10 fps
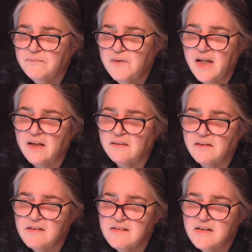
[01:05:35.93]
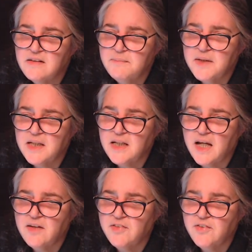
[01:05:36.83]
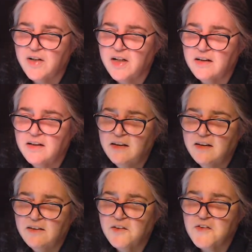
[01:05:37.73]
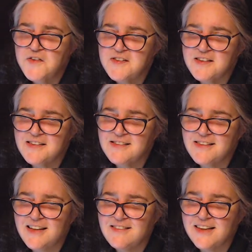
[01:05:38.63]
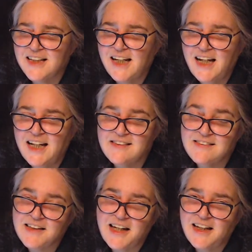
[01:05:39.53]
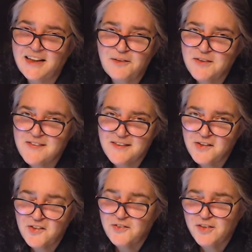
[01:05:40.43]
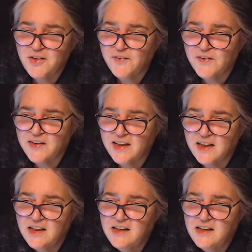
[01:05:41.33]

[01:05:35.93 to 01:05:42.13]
yeah, they seem to be everywhere. Lucy says, sounds like cats. Yeah, that wasn't a good recording.